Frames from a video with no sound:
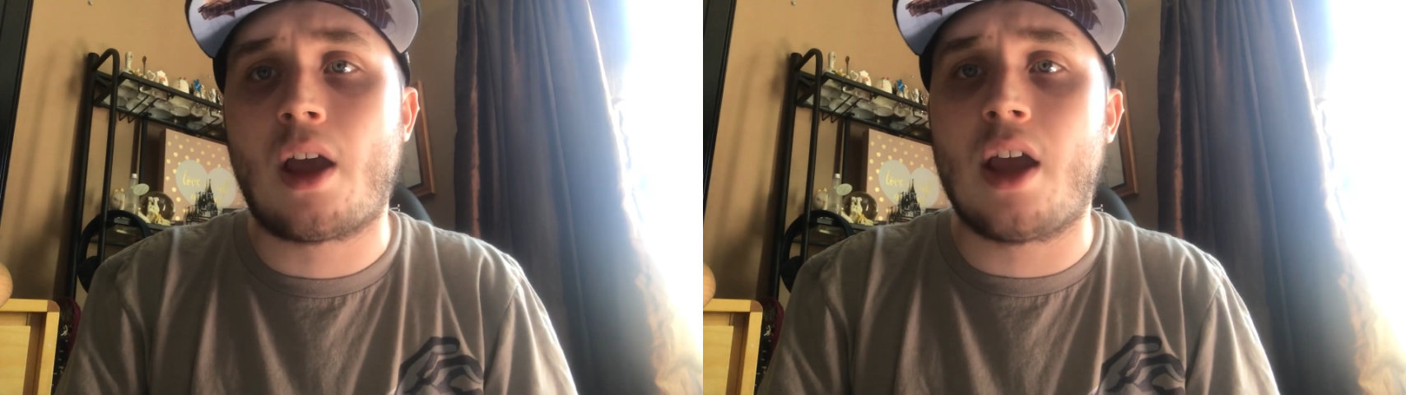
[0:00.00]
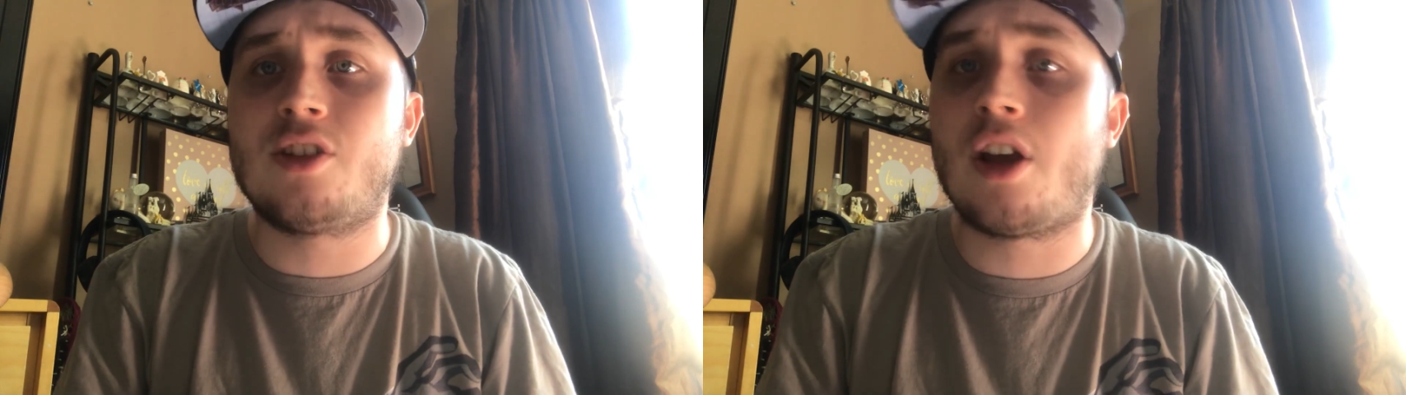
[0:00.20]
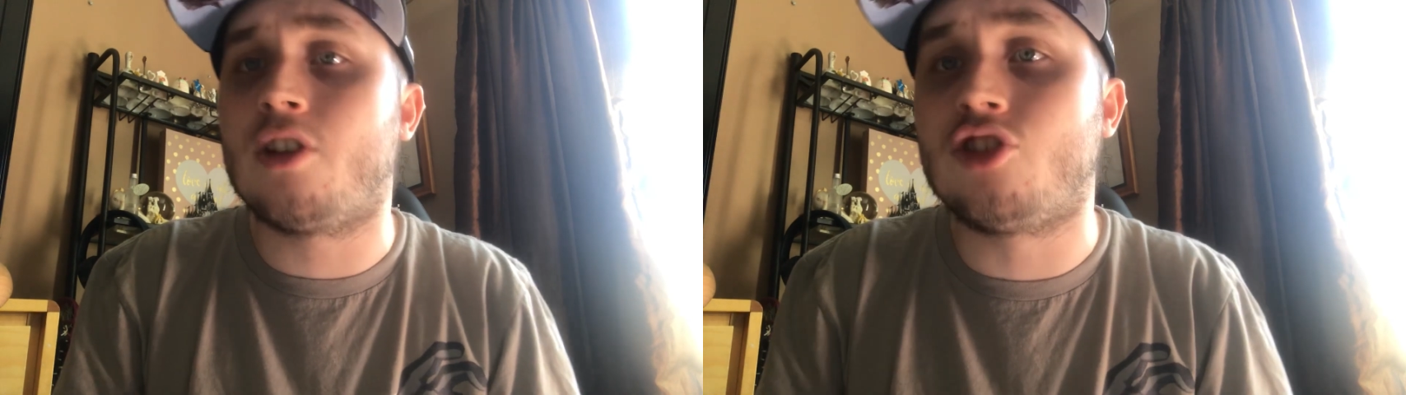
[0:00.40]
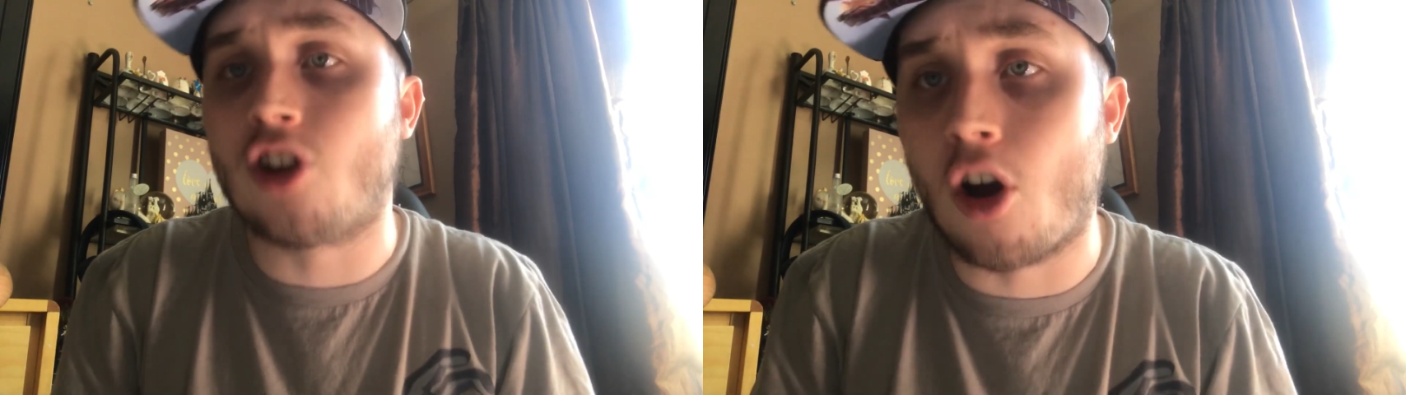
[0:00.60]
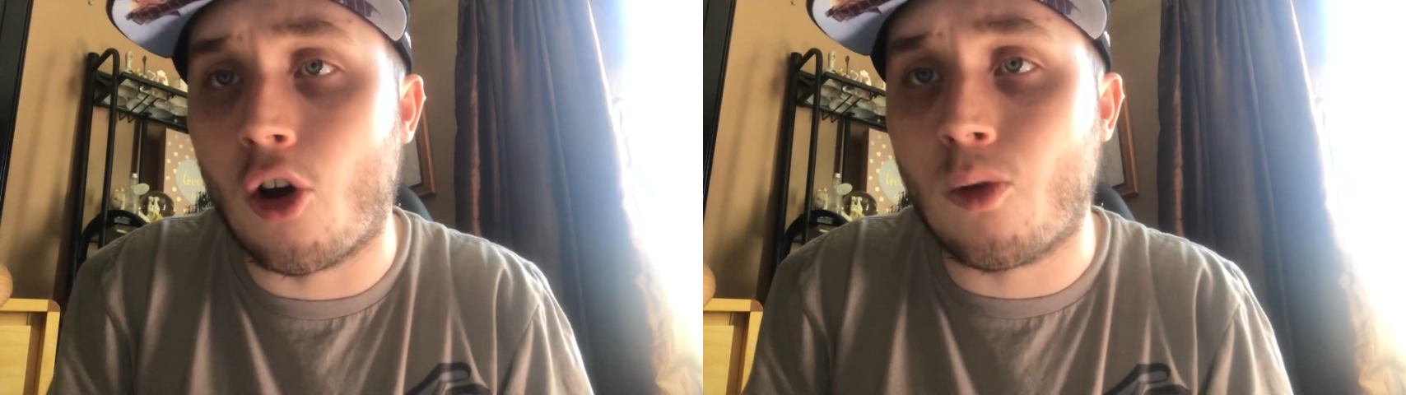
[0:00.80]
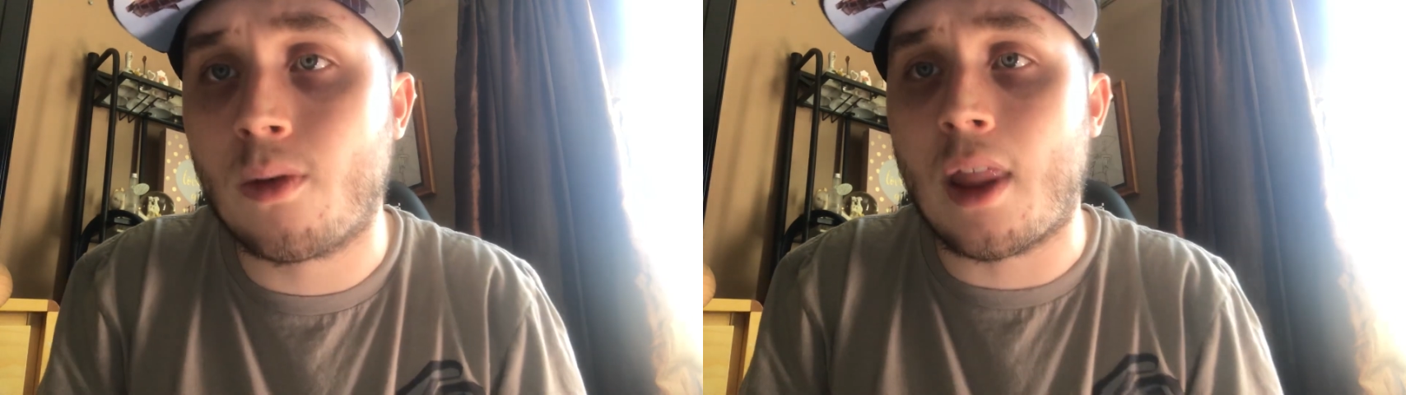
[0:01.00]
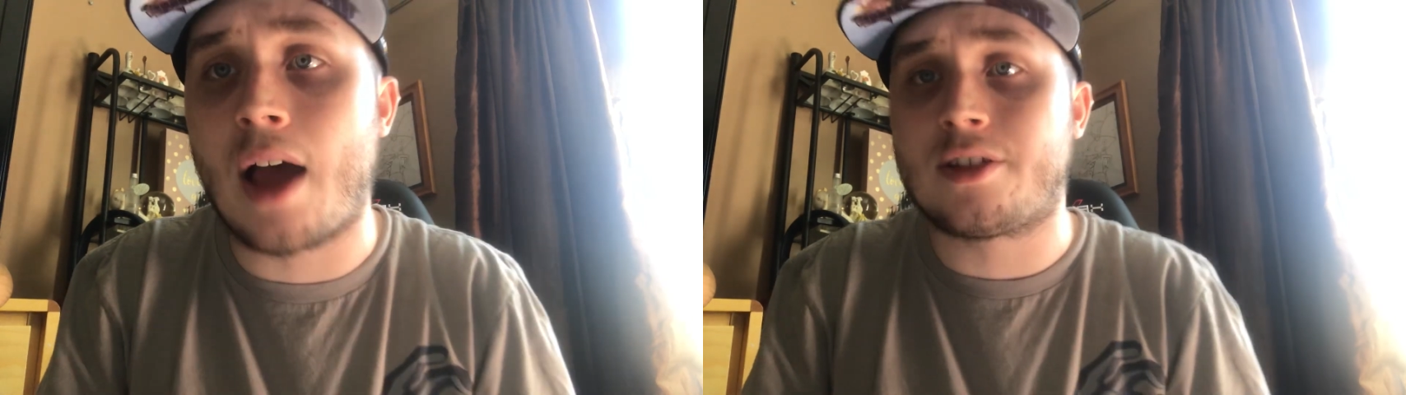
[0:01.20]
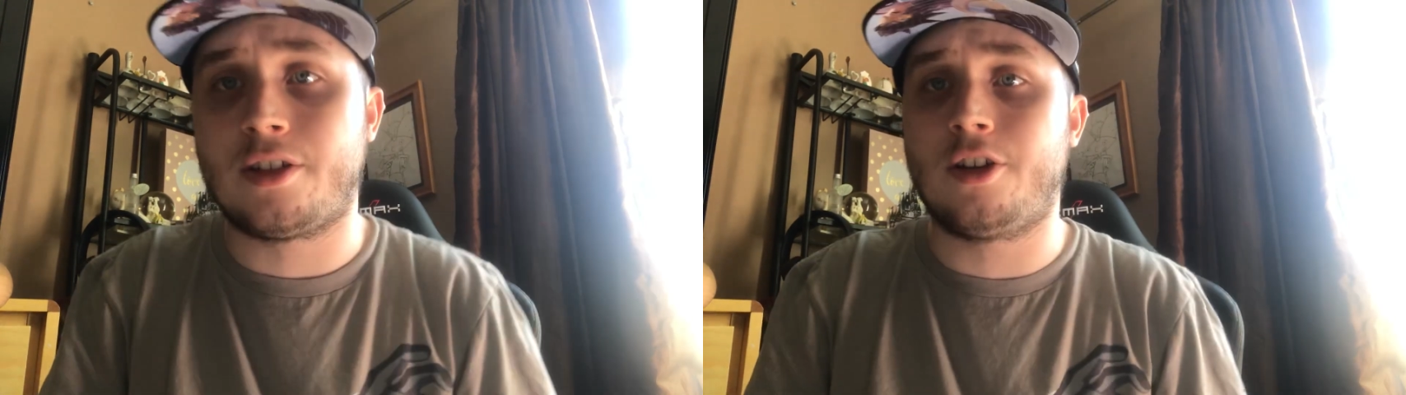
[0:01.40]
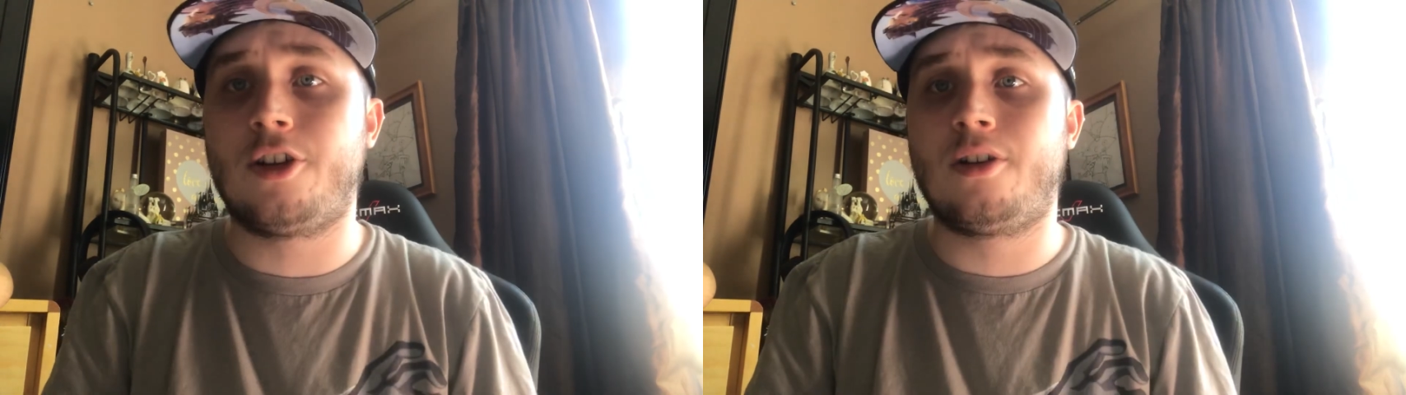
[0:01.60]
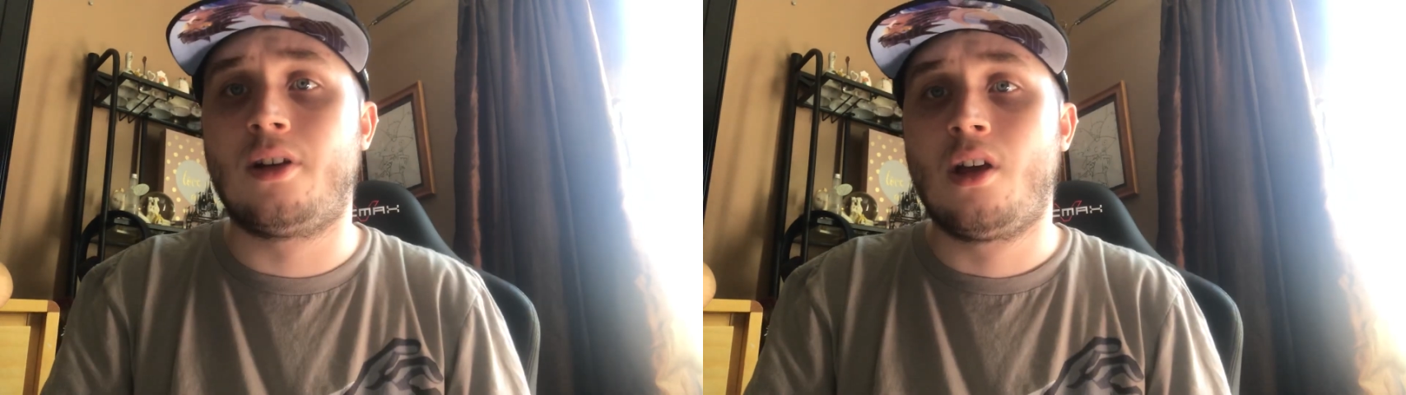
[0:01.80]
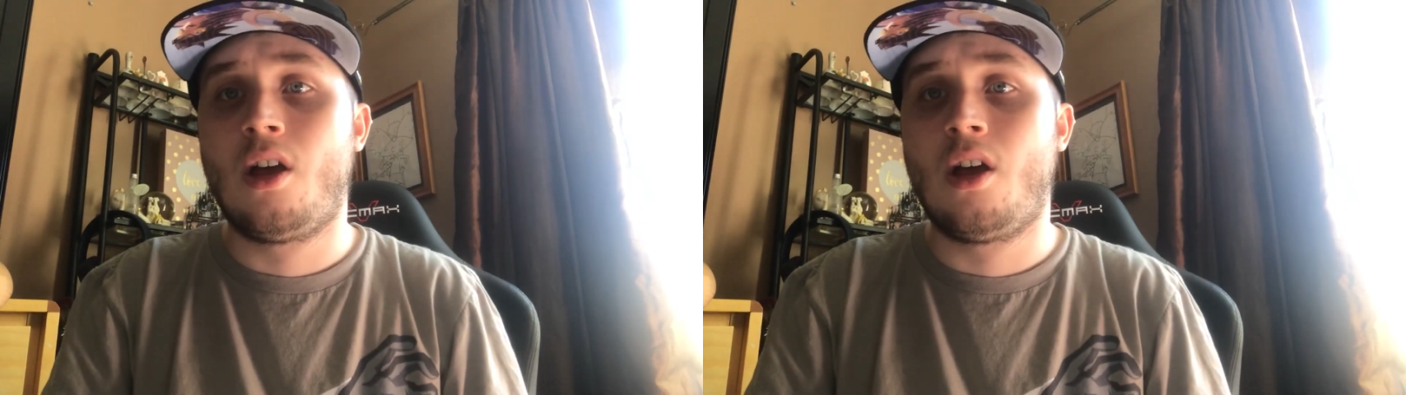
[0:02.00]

AJ and Joe last year,